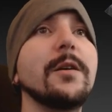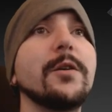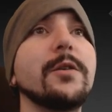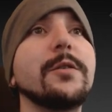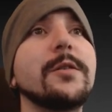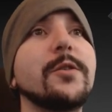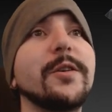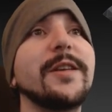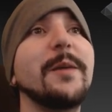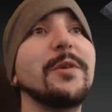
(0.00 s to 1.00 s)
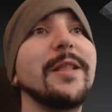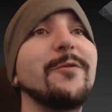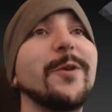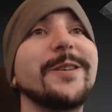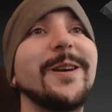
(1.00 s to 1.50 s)
Story time with
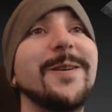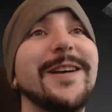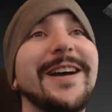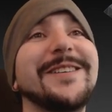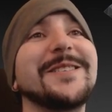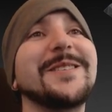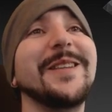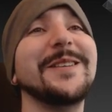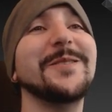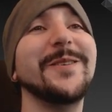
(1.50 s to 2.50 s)
LiveWorkshop. I just saw that, so